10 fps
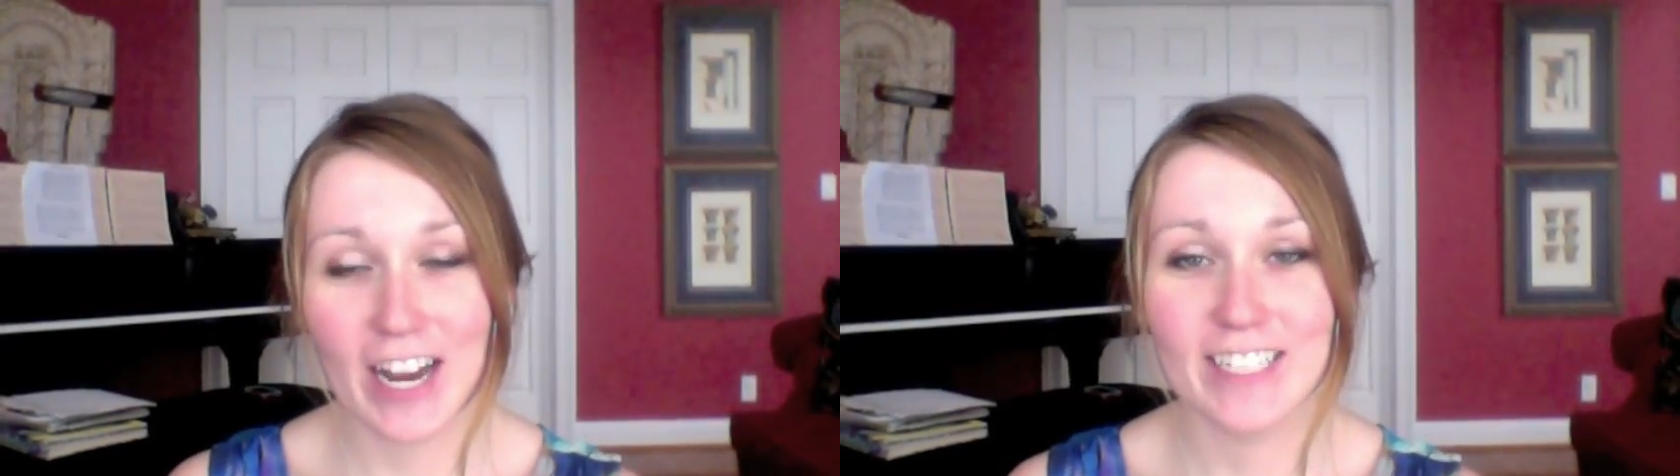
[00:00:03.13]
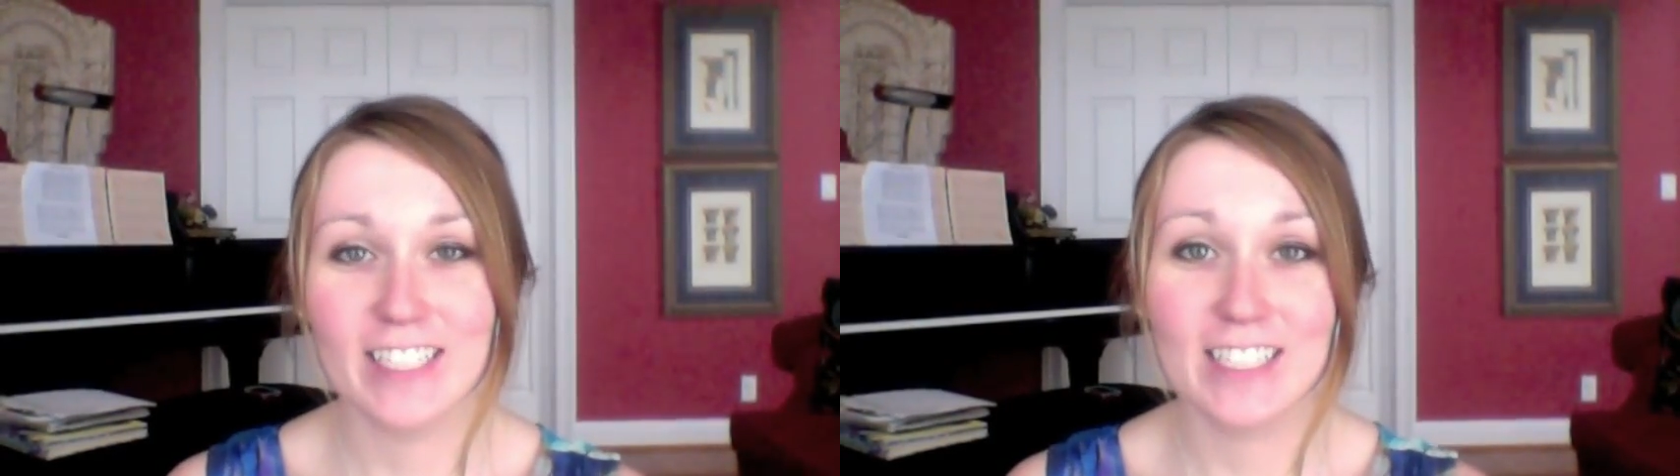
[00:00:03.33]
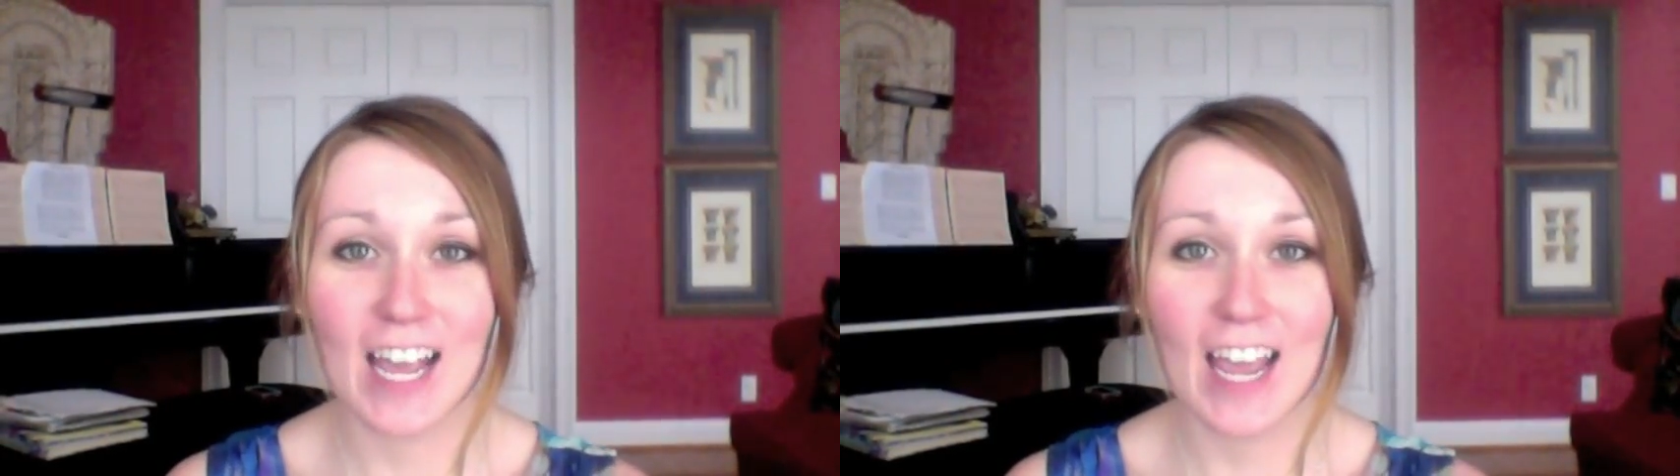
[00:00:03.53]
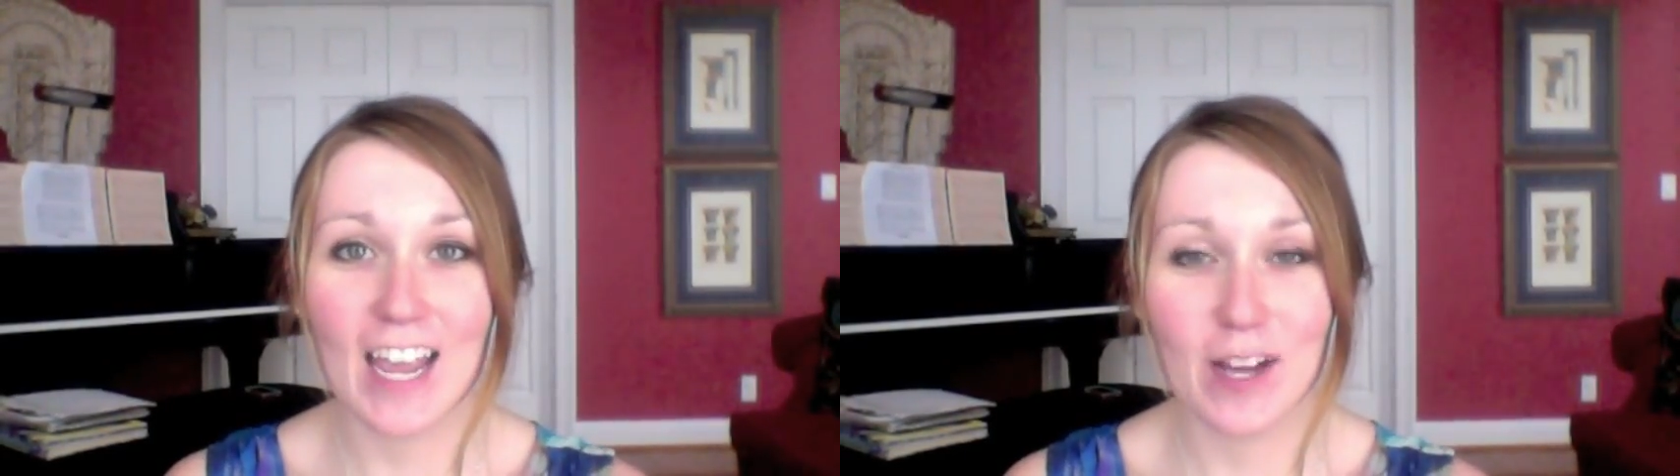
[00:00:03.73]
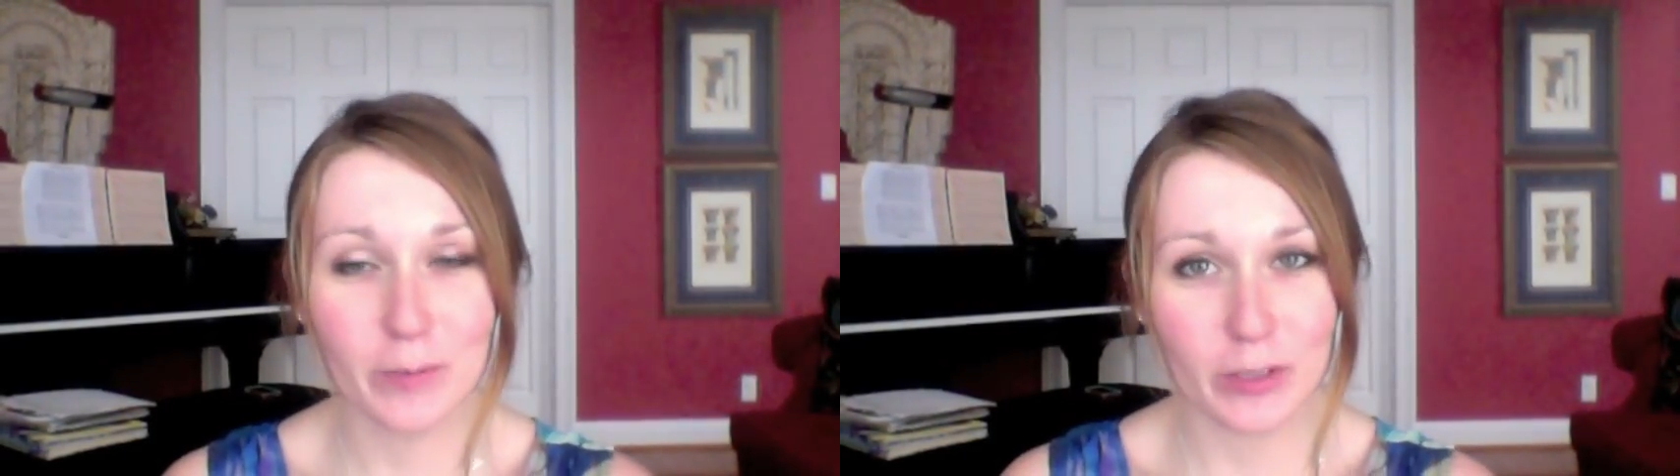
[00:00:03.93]
and
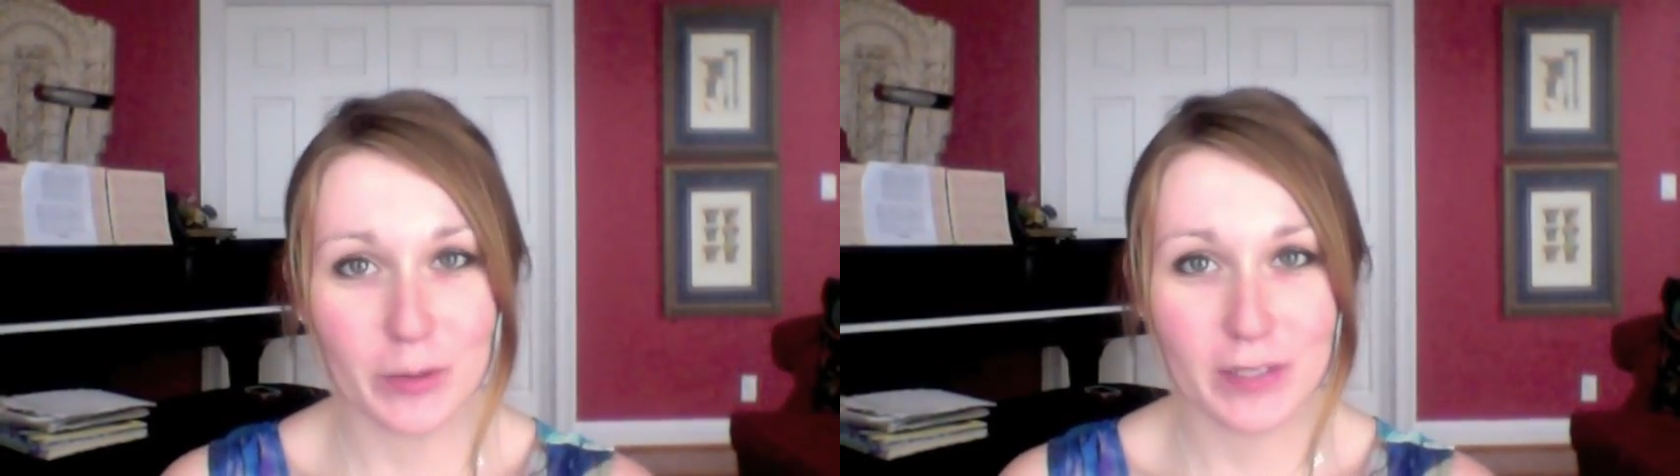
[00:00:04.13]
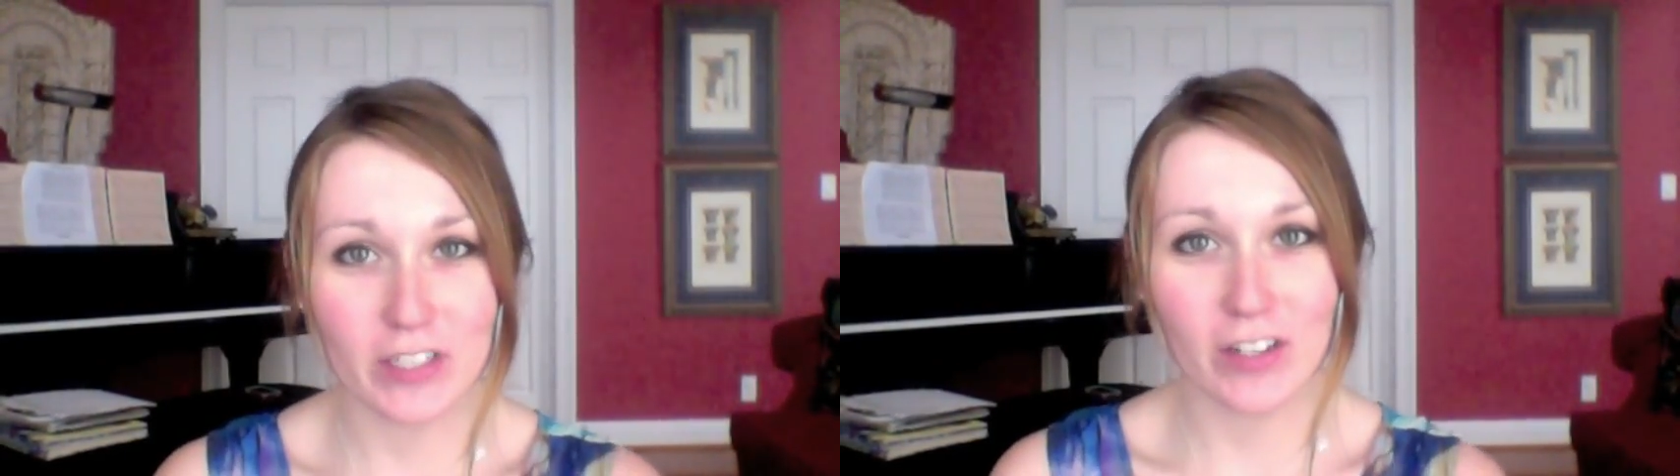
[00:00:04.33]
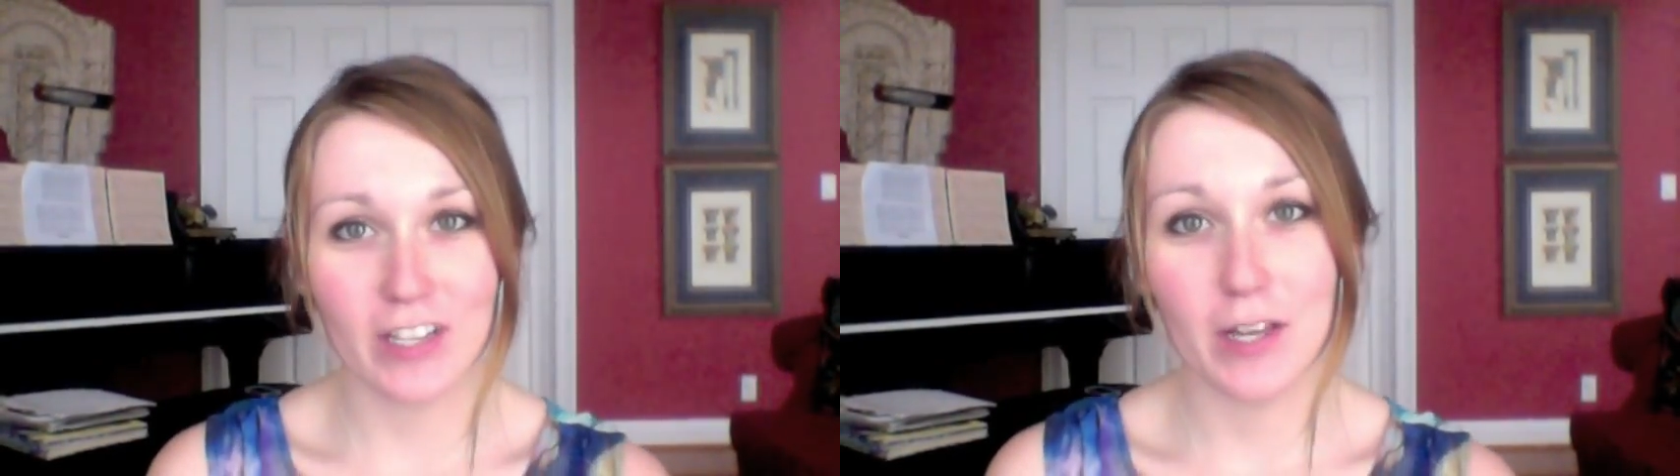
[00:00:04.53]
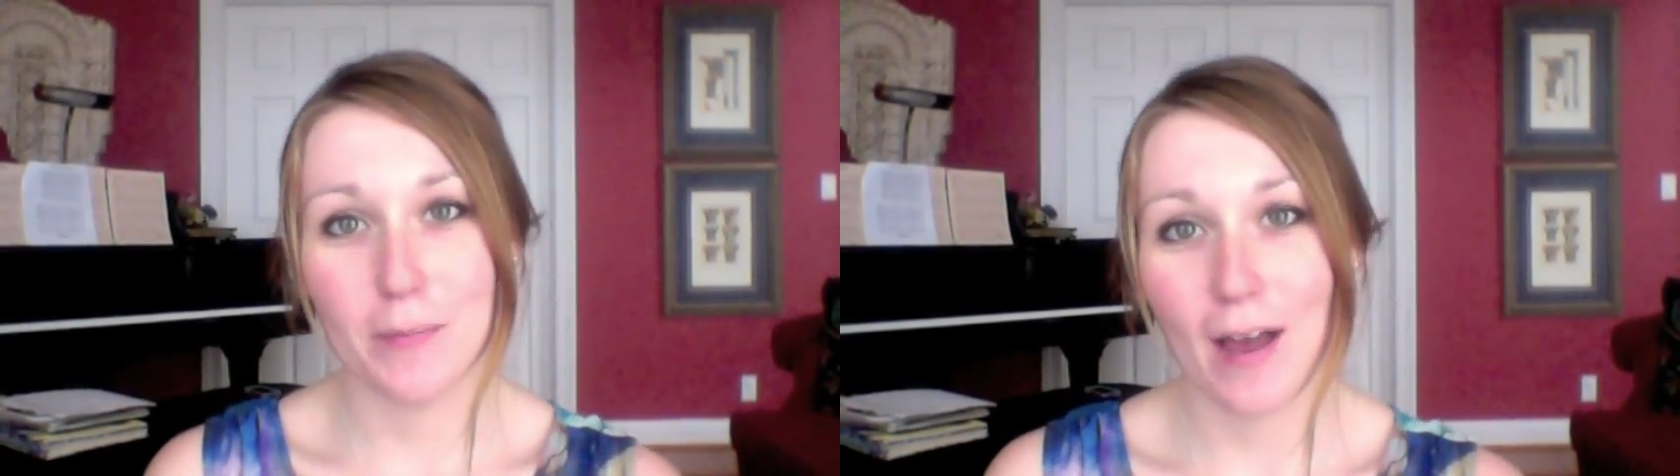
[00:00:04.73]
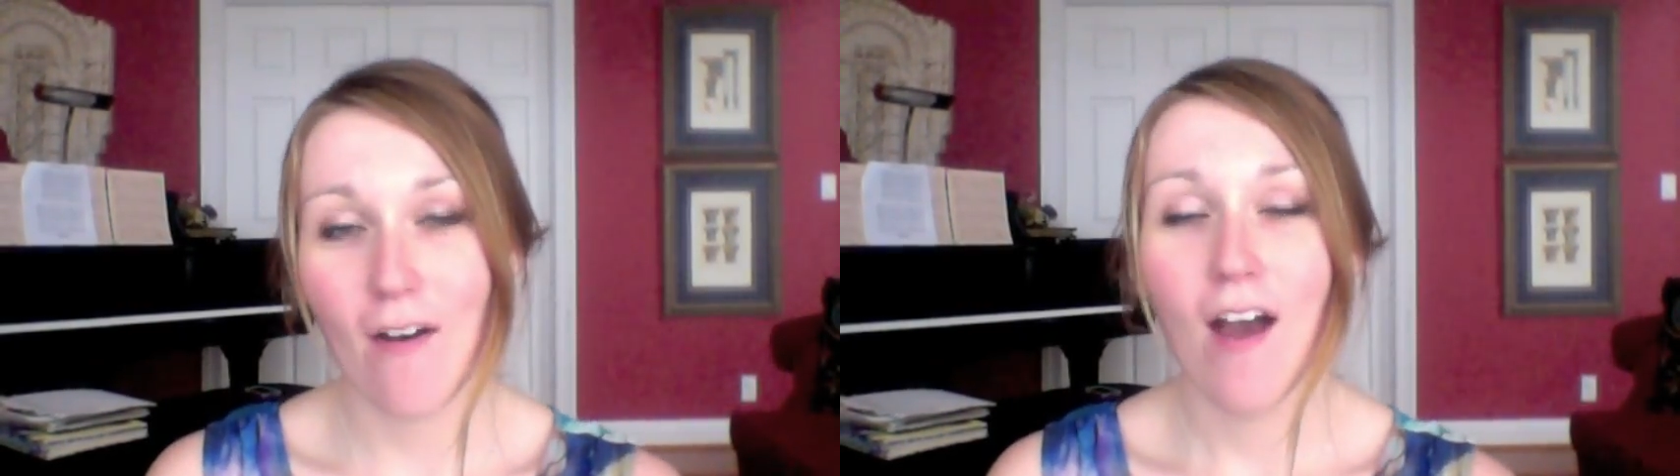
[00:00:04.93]
today I'm going to be talking
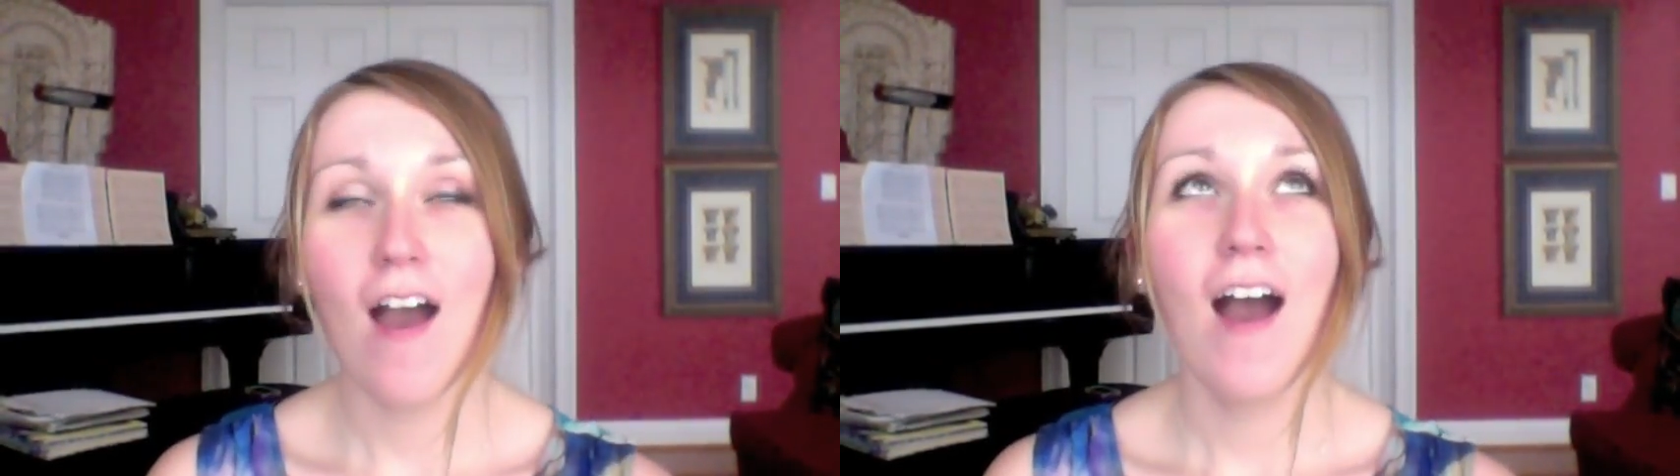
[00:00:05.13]
about